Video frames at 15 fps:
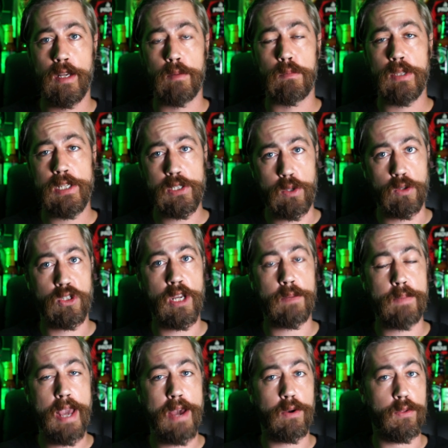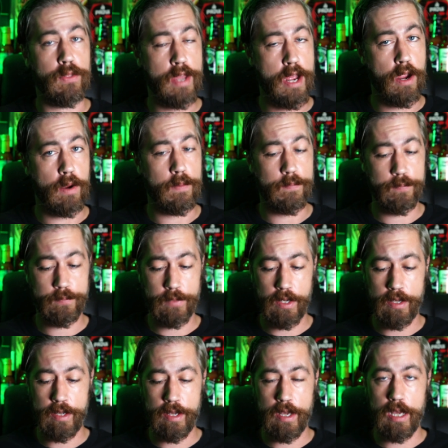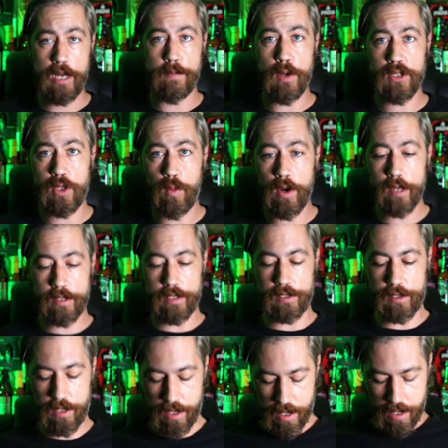please go check me out on there. And I'm also wearing this